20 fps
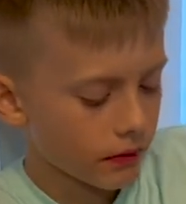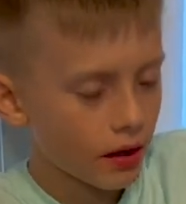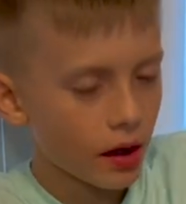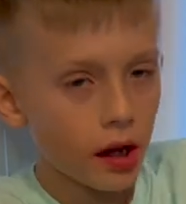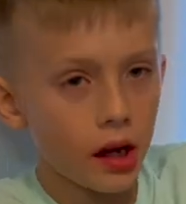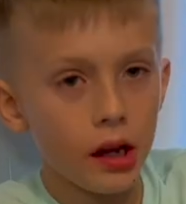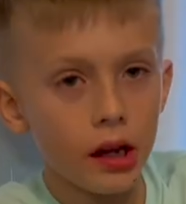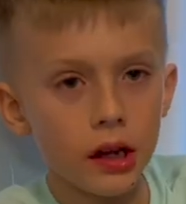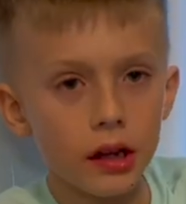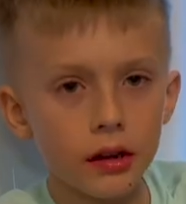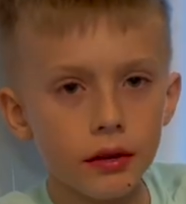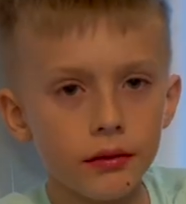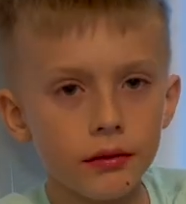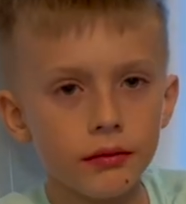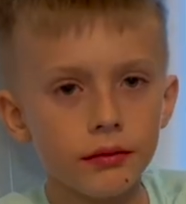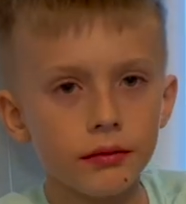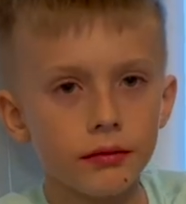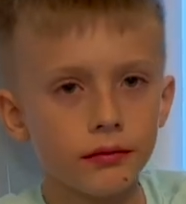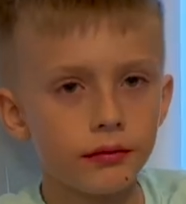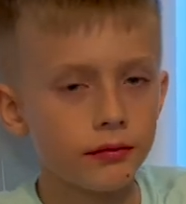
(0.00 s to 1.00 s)
So Ian is
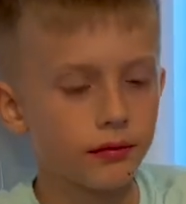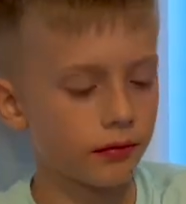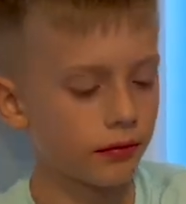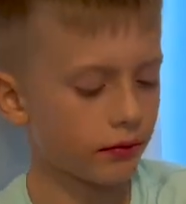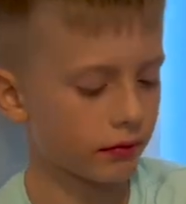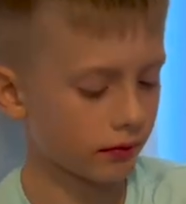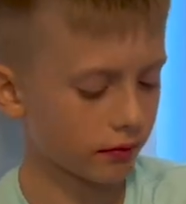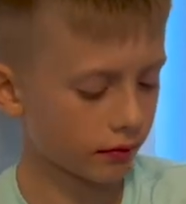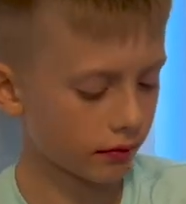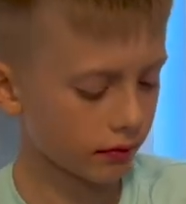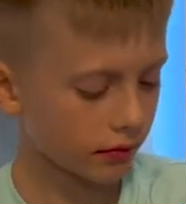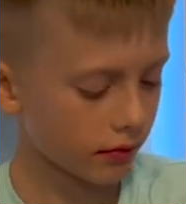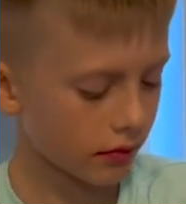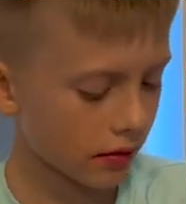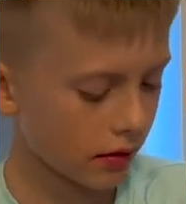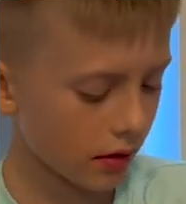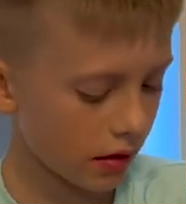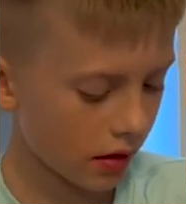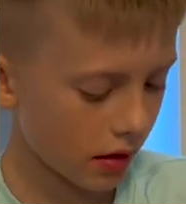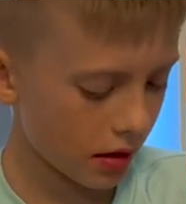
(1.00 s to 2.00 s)
gonna go ahead and
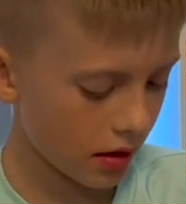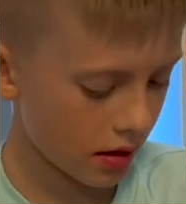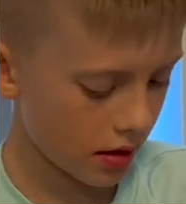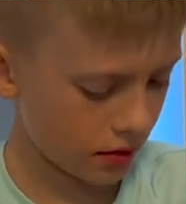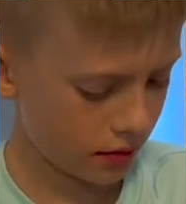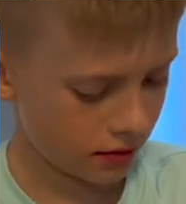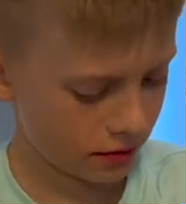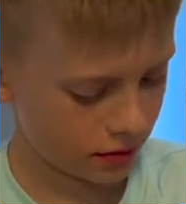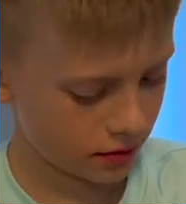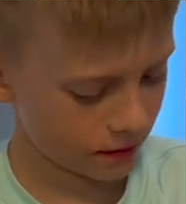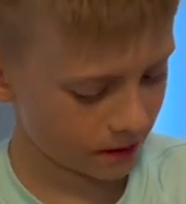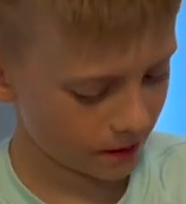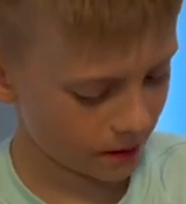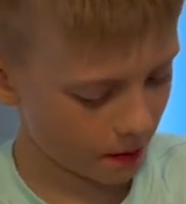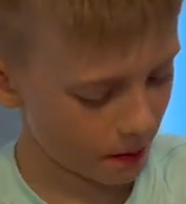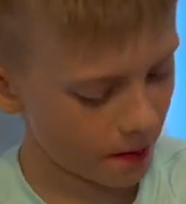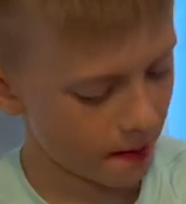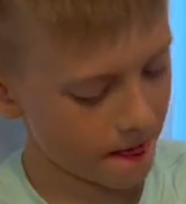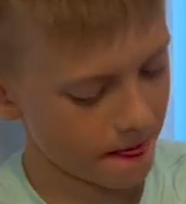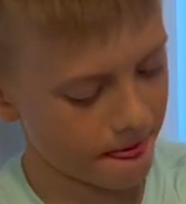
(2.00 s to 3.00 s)
try some
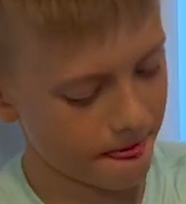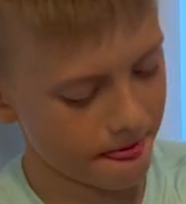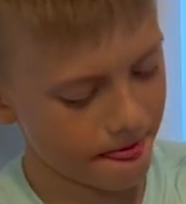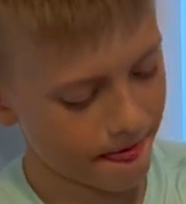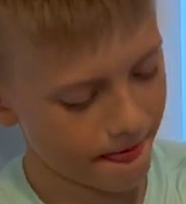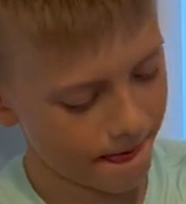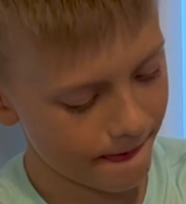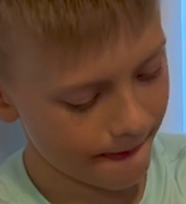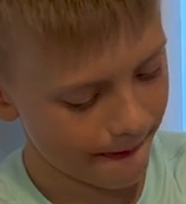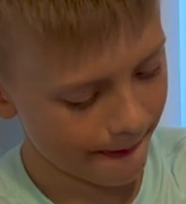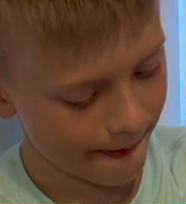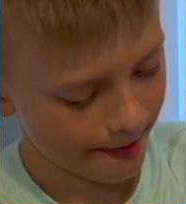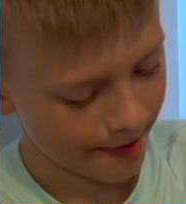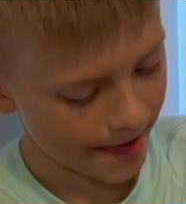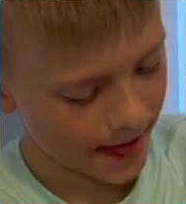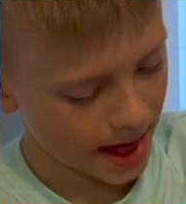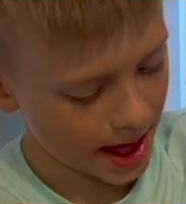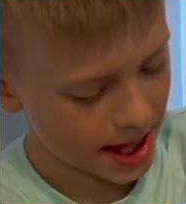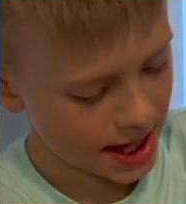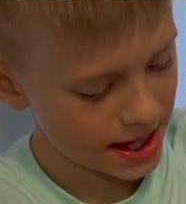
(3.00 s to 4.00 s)
dried
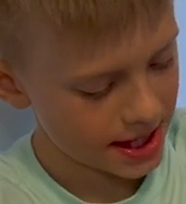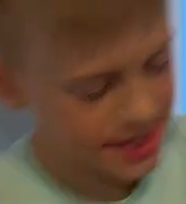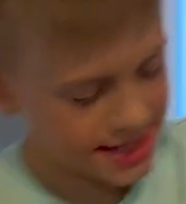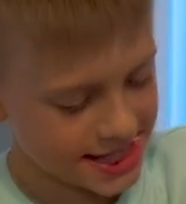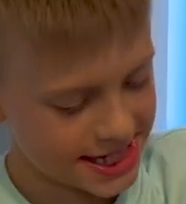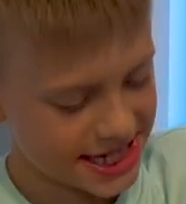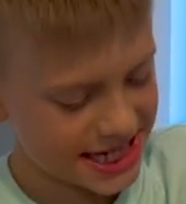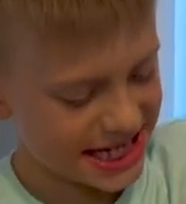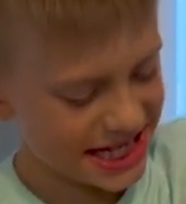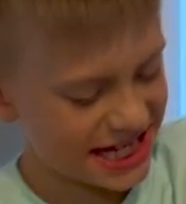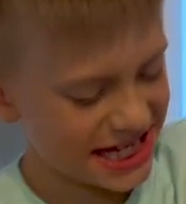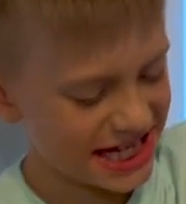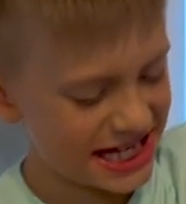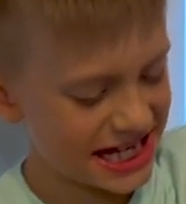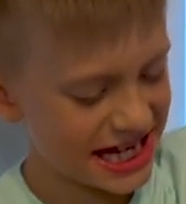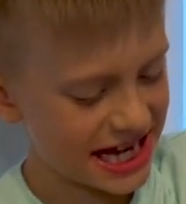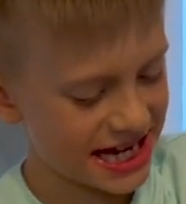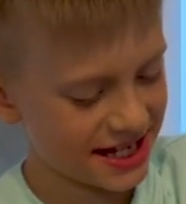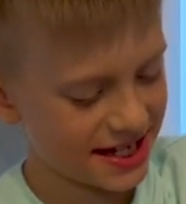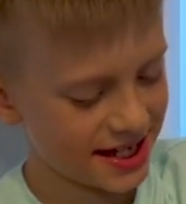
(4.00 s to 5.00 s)
octopus.
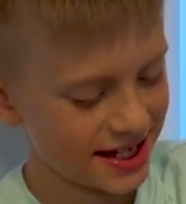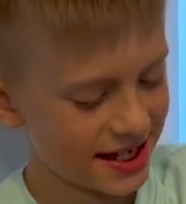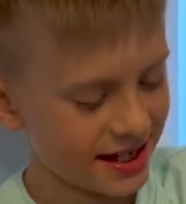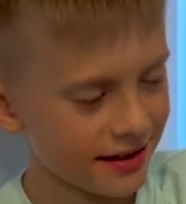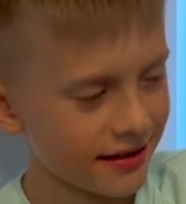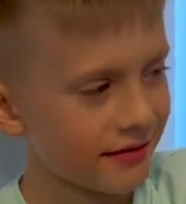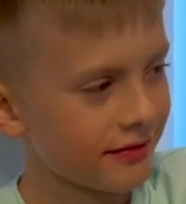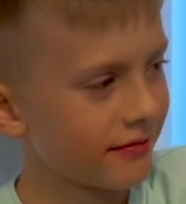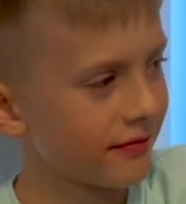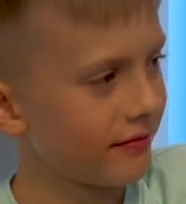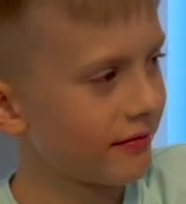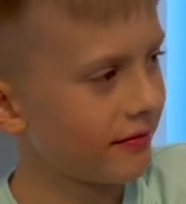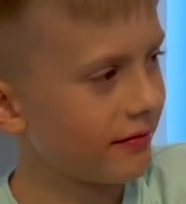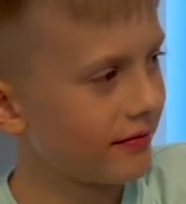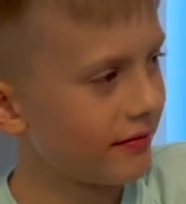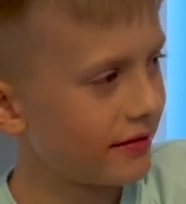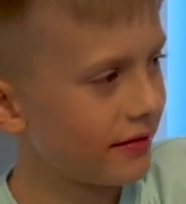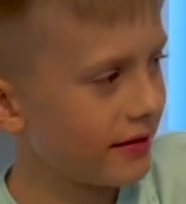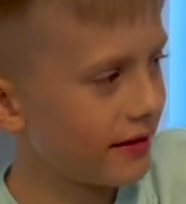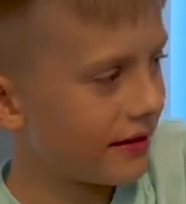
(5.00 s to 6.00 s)
Yes. He's gonna
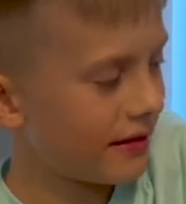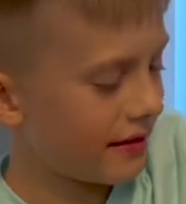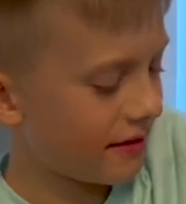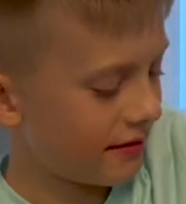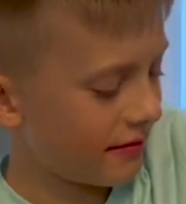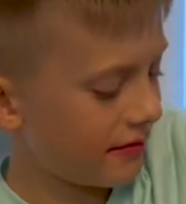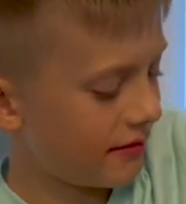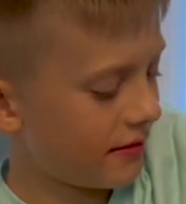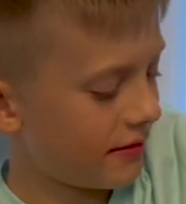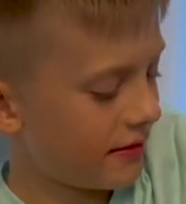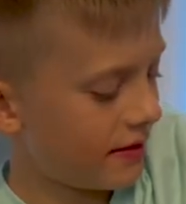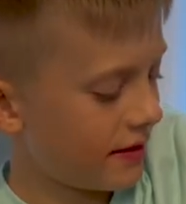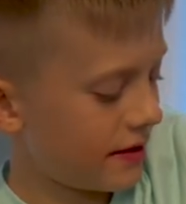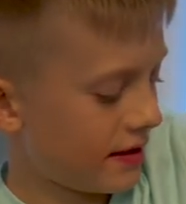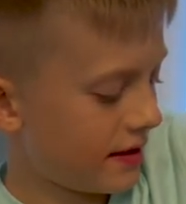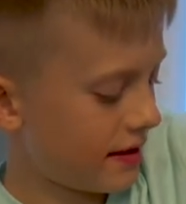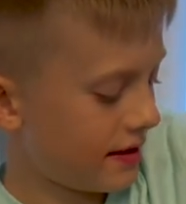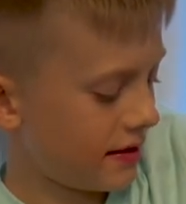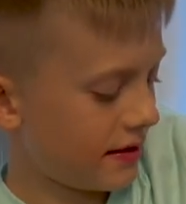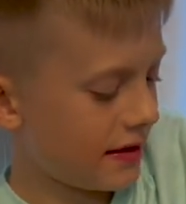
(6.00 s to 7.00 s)
find out if it's tasty or
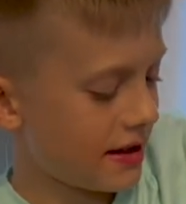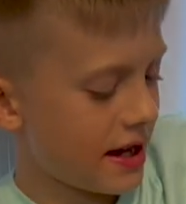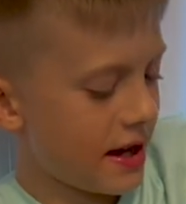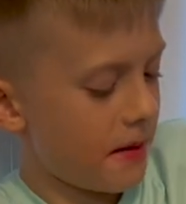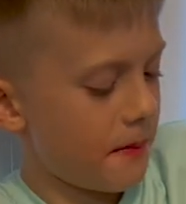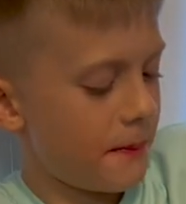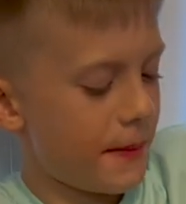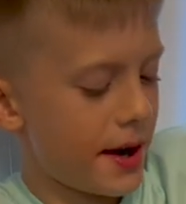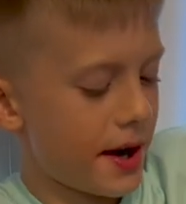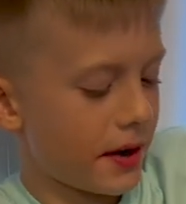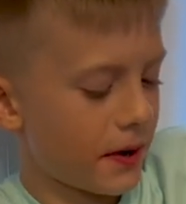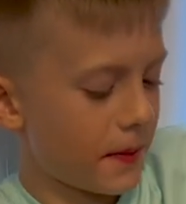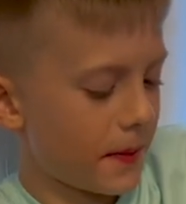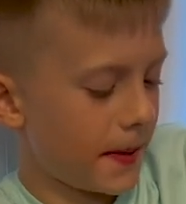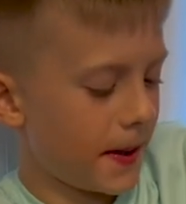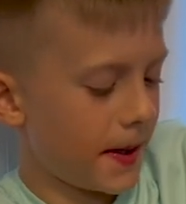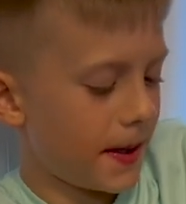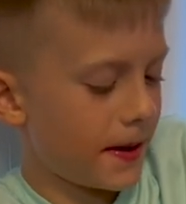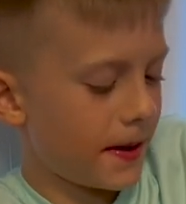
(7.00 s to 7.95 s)
not. Very.